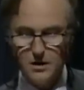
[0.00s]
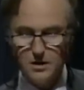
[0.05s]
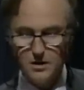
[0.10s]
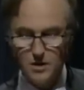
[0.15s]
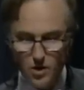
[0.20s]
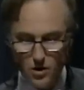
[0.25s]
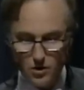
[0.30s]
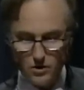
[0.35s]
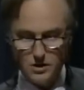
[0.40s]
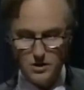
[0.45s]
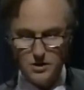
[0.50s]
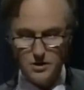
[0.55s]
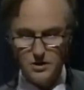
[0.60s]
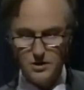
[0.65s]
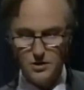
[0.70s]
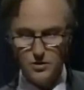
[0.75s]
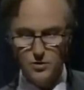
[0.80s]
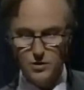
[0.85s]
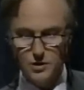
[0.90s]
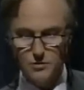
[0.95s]
Not
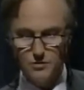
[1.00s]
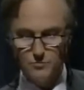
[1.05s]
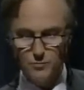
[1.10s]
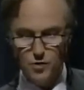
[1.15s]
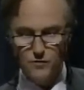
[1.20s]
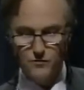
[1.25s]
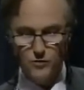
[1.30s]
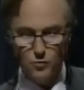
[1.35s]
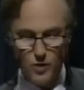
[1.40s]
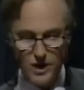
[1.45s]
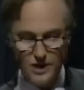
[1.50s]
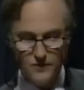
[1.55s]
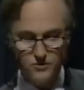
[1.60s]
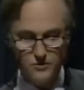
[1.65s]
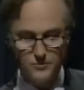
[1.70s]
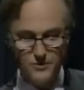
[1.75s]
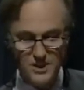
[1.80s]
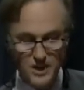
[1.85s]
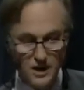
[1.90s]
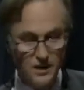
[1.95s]
as soon as we move away
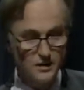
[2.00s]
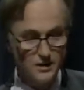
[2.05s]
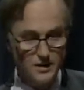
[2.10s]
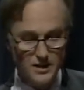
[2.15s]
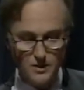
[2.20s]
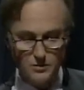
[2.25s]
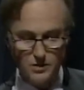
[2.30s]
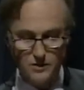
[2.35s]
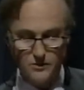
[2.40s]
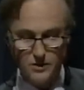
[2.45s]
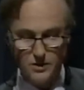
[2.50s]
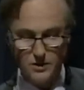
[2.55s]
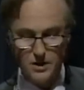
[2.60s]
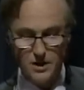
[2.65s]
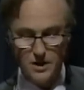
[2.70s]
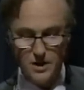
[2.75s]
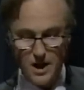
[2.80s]
from science, however.